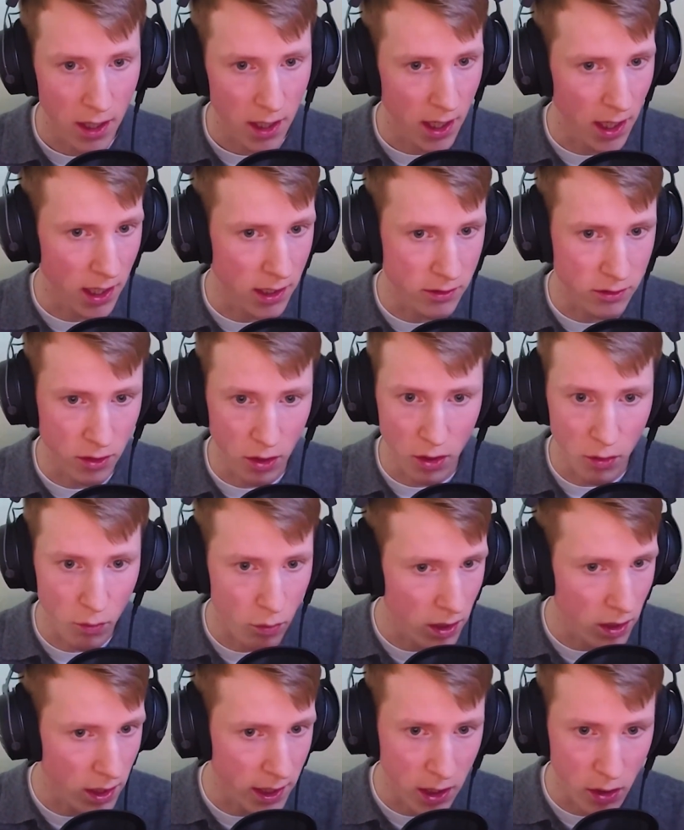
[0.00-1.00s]
and it's all
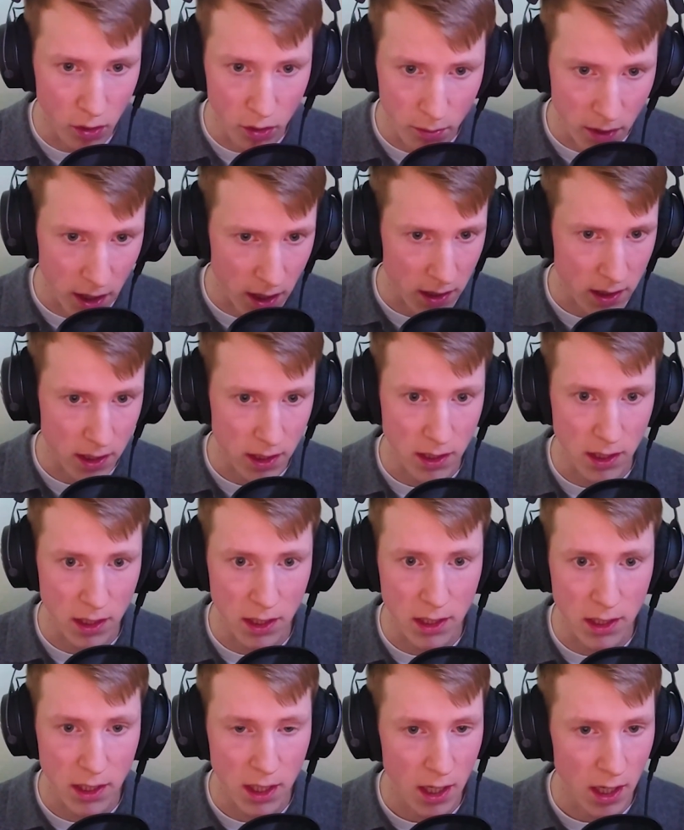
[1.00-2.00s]
really go to
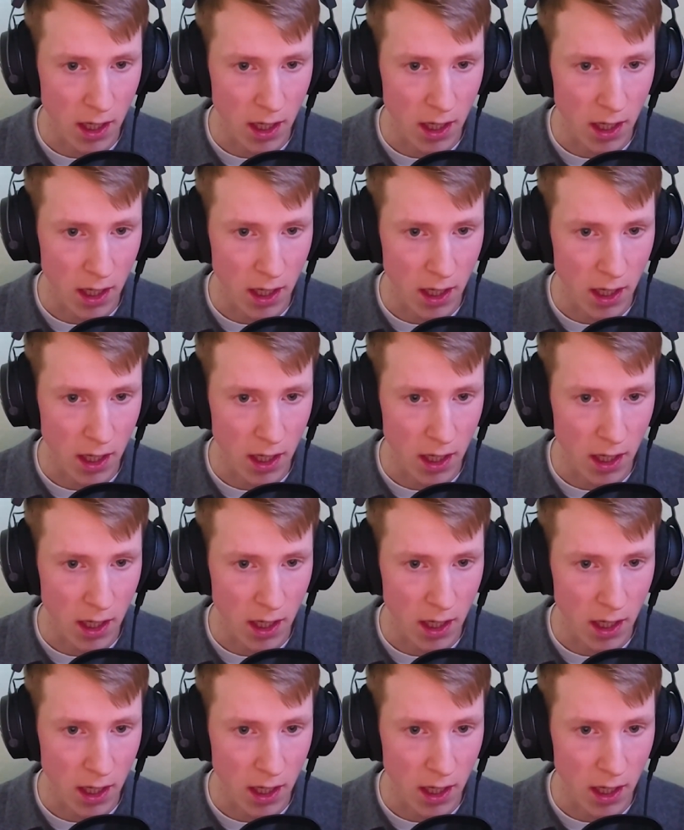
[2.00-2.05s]
market